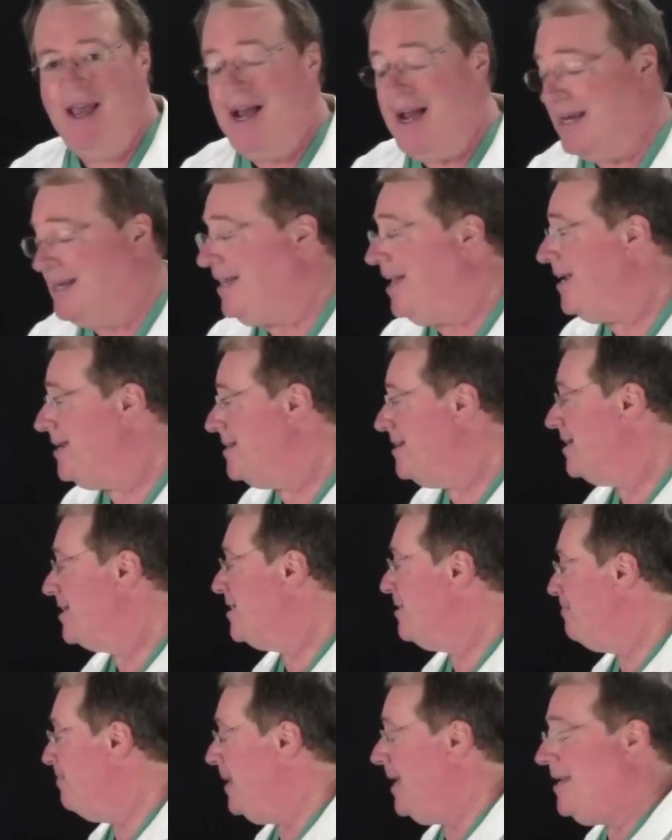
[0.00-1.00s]
I'd like to
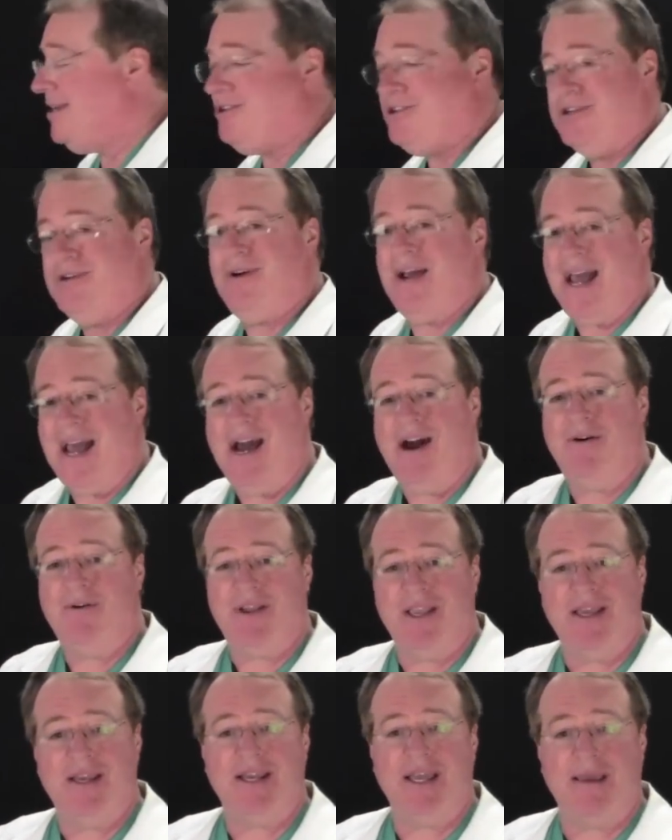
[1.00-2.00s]
explain to you how
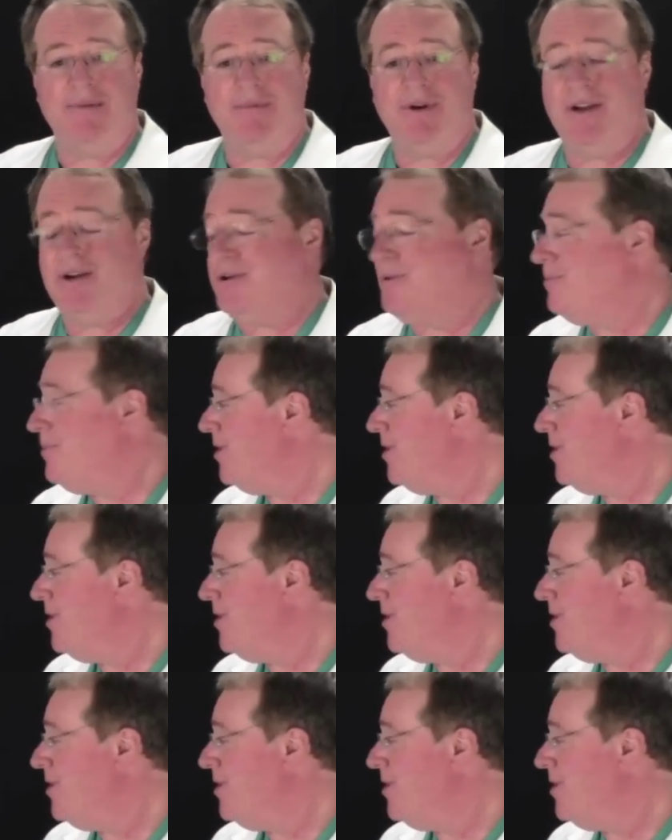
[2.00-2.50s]
EMinator